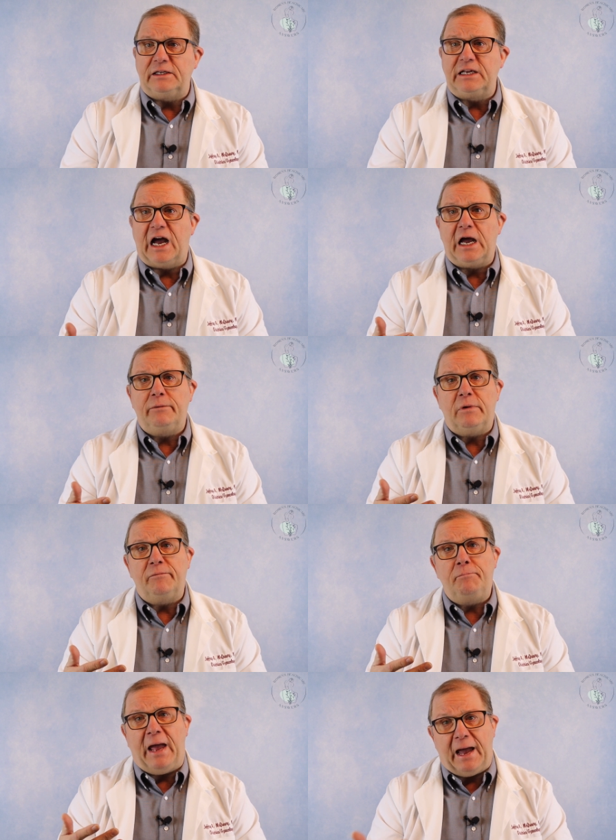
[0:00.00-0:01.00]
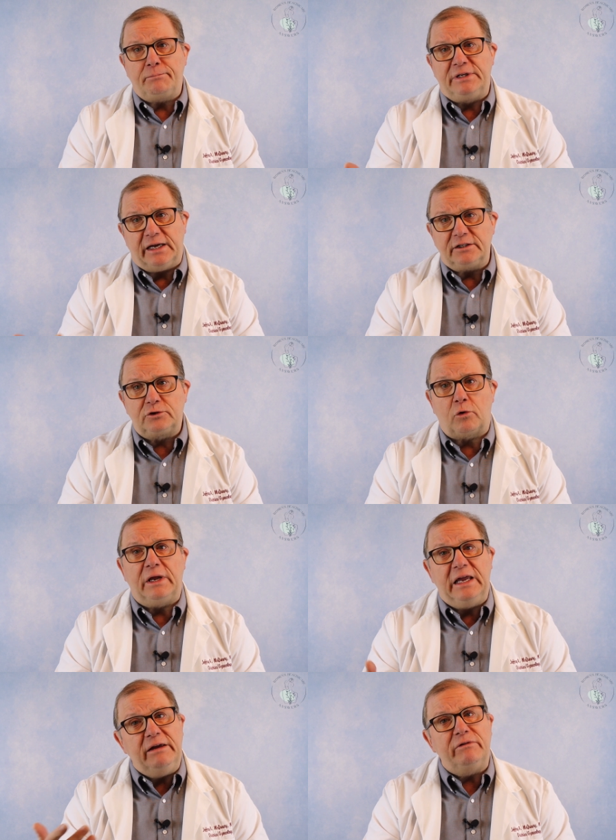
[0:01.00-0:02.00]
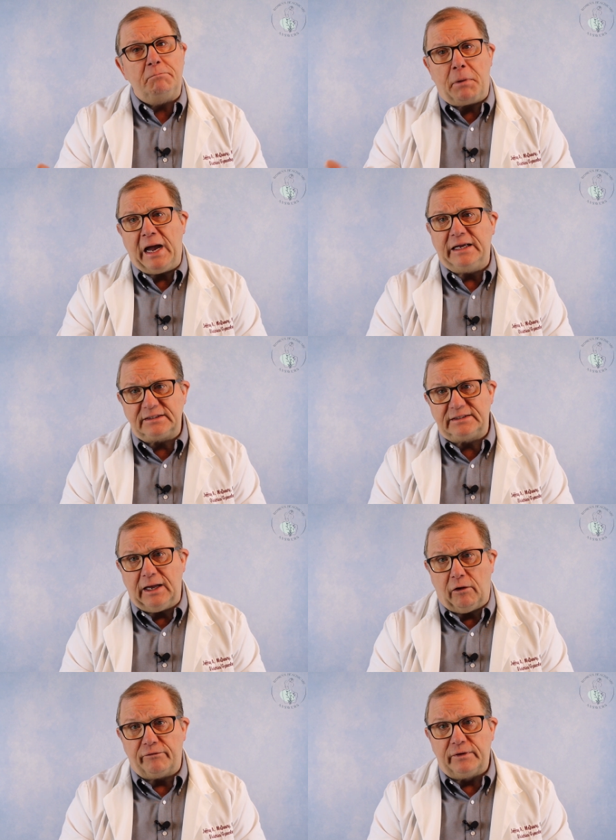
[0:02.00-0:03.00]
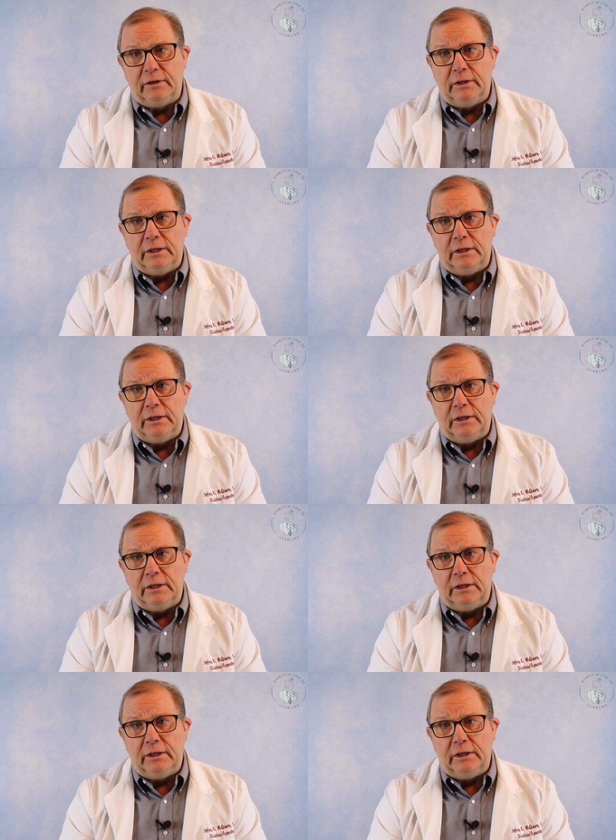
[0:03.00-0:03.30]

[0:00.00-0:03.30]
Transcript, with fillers: the time of pap test or even by itself.